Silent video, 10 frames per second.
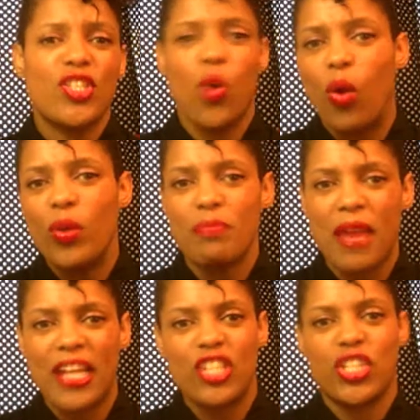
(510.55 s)
You always
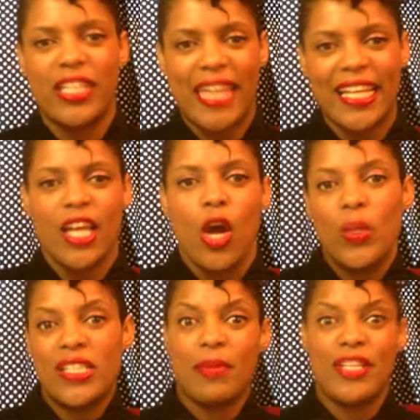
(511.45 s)
manage to get it
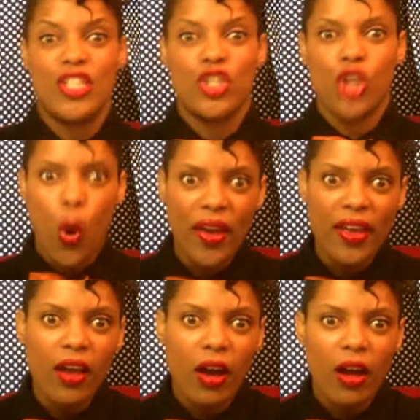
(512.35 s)
when somebody's
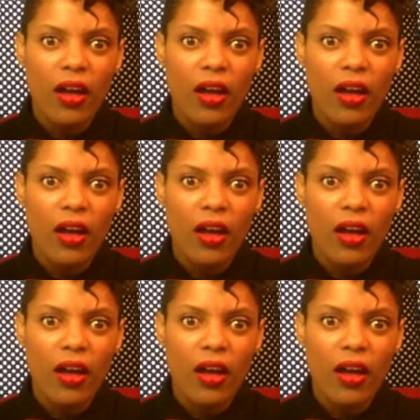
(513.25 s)
going